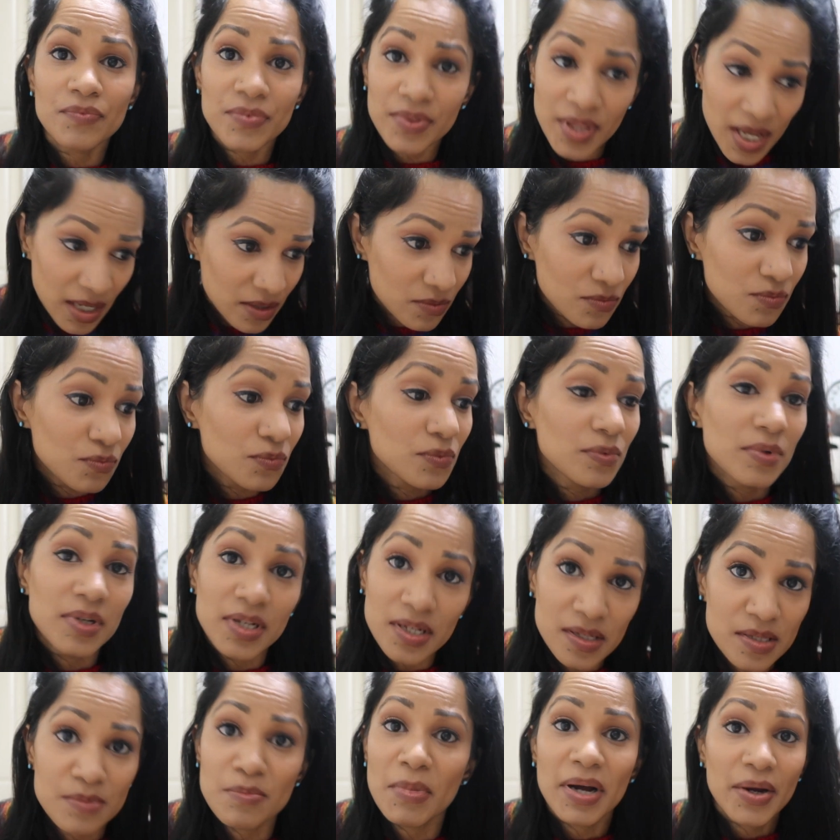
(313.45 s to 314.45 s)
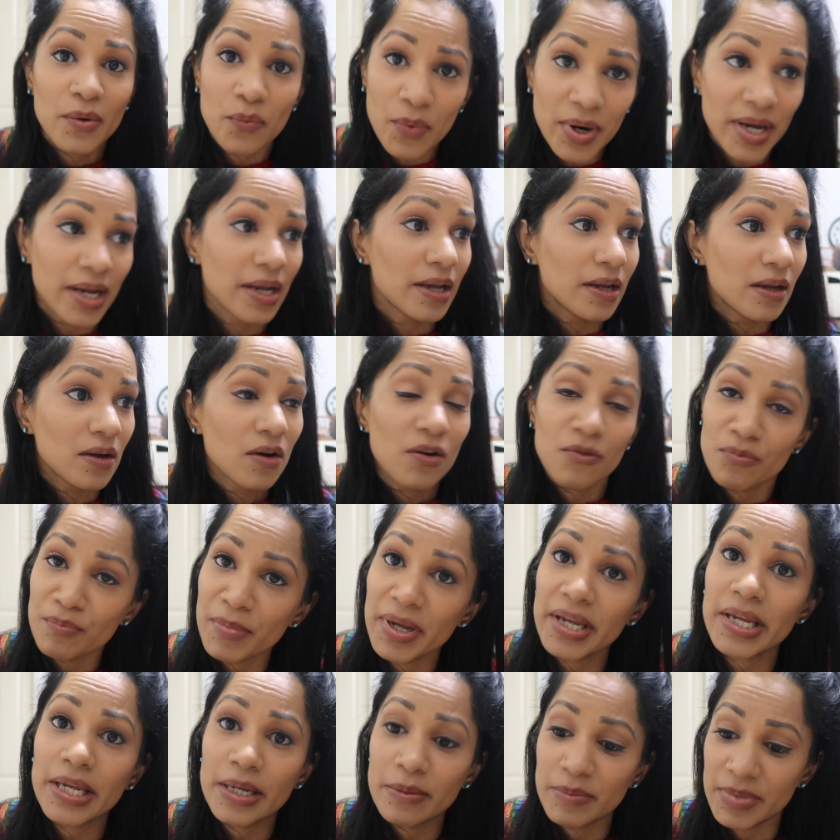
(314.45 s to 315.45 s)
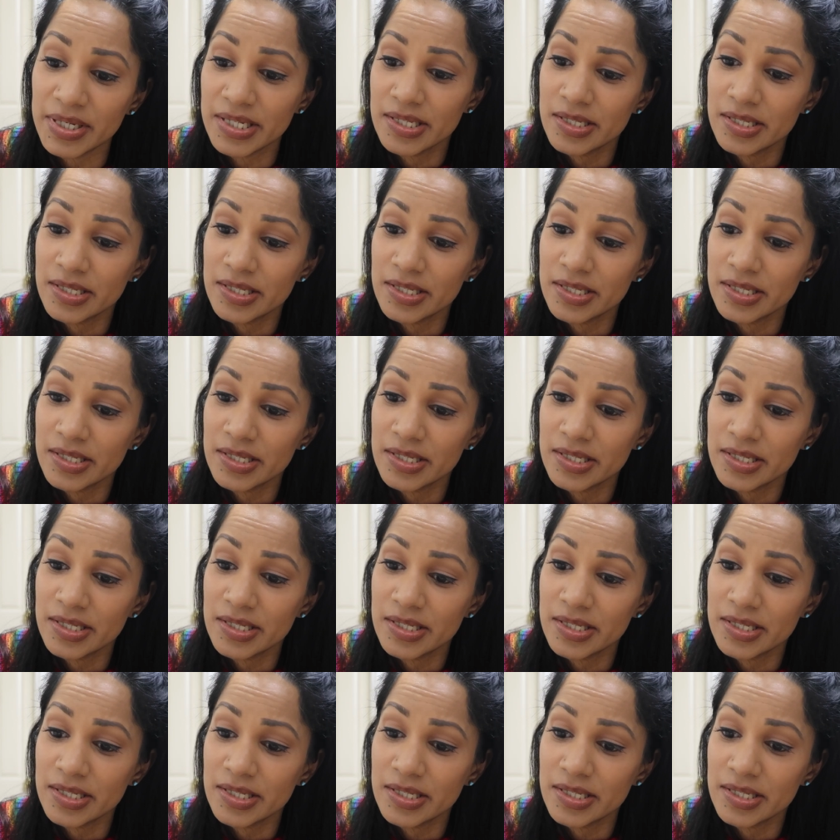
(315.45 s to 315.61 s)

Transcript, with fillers: that is my way of making my